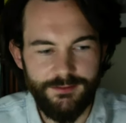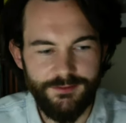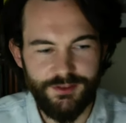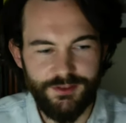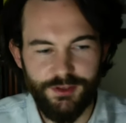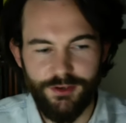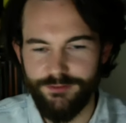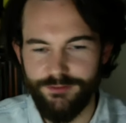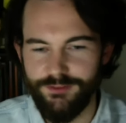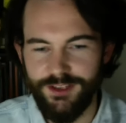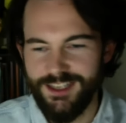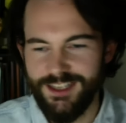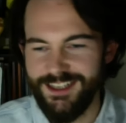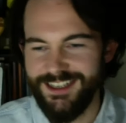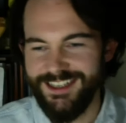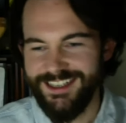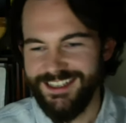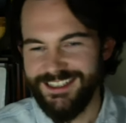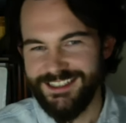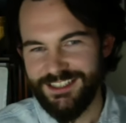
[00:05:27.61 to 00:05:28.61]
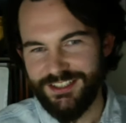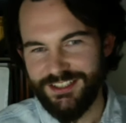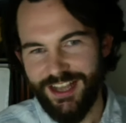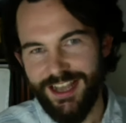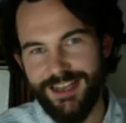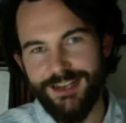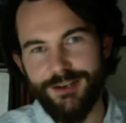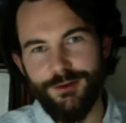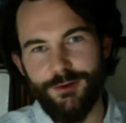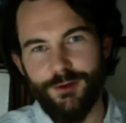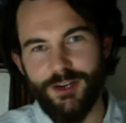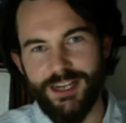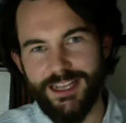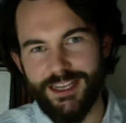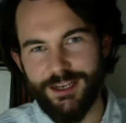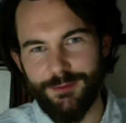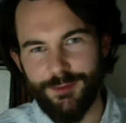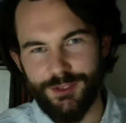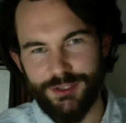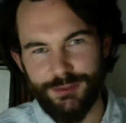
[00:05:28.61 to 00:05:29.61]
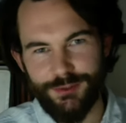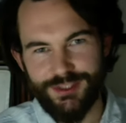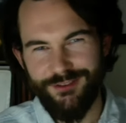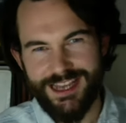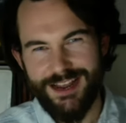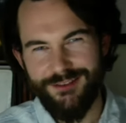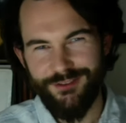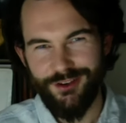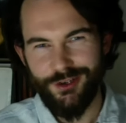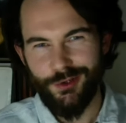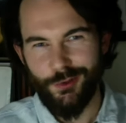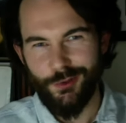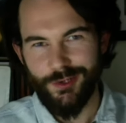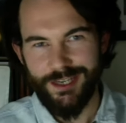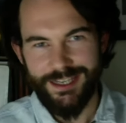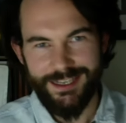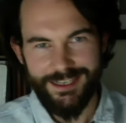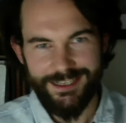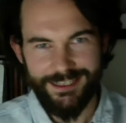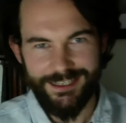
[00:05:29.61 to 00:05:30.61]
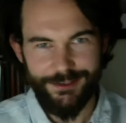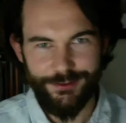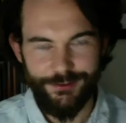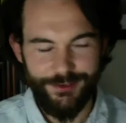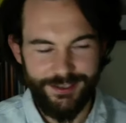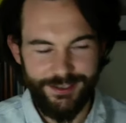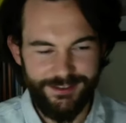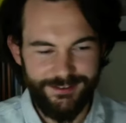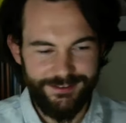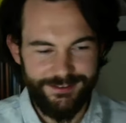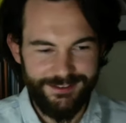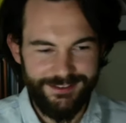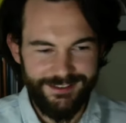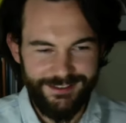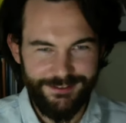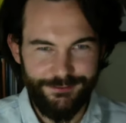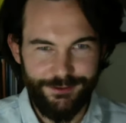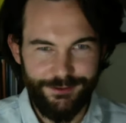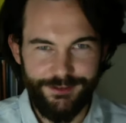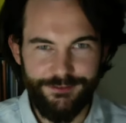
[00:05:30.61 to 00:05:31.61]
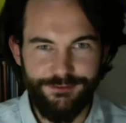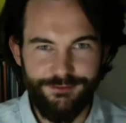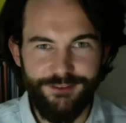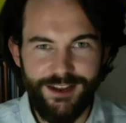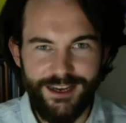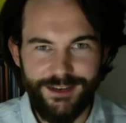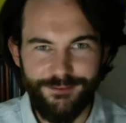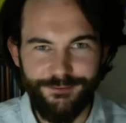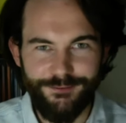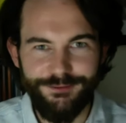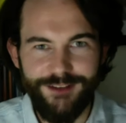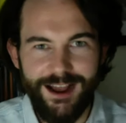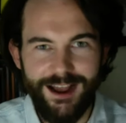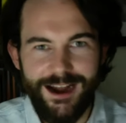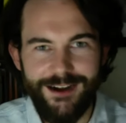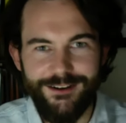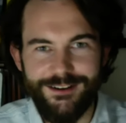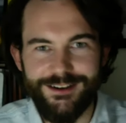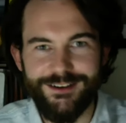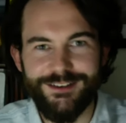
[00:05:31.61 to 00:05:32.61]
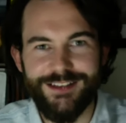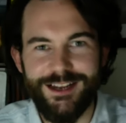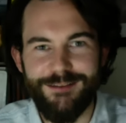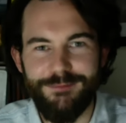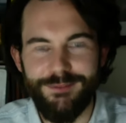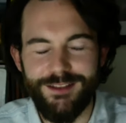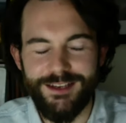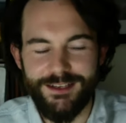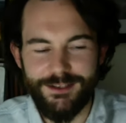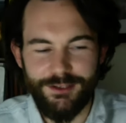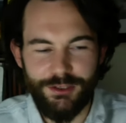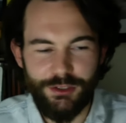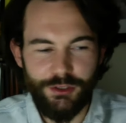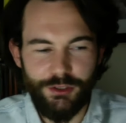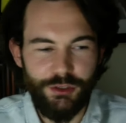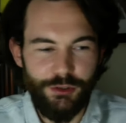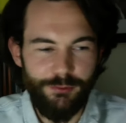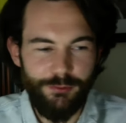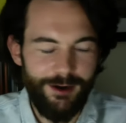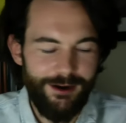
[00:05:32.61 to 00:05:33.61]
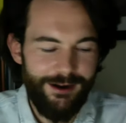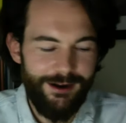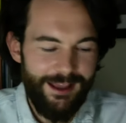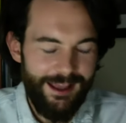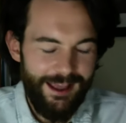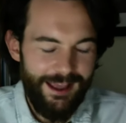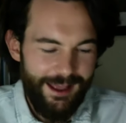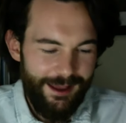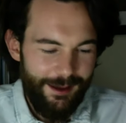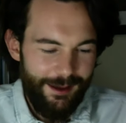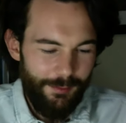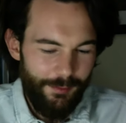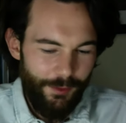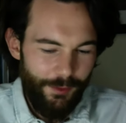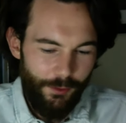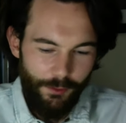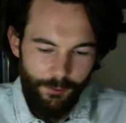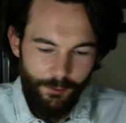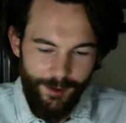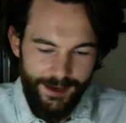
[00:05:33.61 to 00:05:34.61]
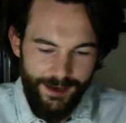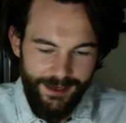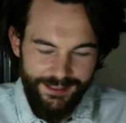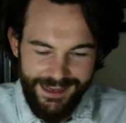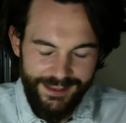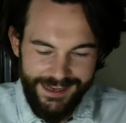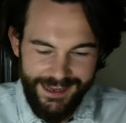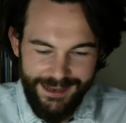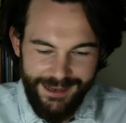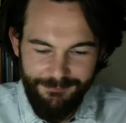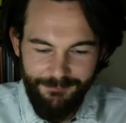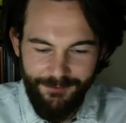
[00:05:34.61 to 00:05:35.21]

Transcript: Sort of, she died an old lady, but she was never an old lady, you know, real fight and fire in her type thing, good humor the whole way to the end.